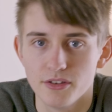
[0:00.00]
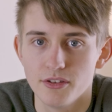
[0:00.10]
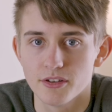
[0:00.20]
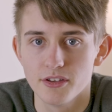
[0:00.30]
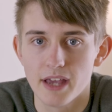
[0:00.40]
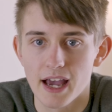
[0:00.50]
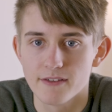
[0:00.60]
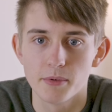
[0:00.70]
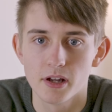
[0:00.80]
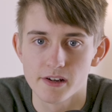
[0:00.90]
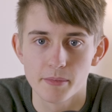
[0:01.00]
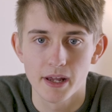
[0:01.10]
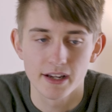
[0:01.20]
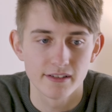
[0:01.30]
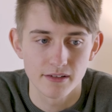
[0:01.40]
you have a blurry
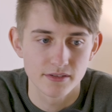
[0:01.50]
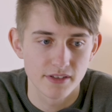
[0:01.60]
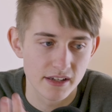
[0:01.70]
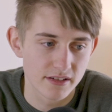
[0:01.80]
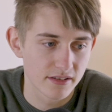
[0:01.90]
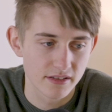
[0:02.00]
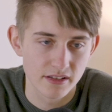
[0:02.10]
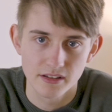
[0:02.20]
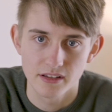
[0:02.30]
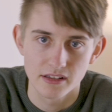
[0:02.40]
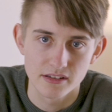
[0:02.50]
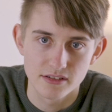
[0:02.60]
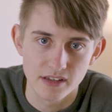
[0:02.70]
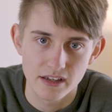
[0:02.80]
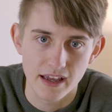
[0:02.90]
background.
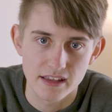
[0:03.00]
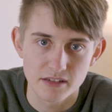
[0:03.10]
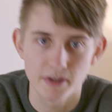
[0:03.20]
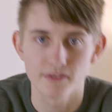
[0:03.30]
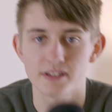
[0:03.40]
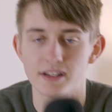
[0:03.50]
It gets a bit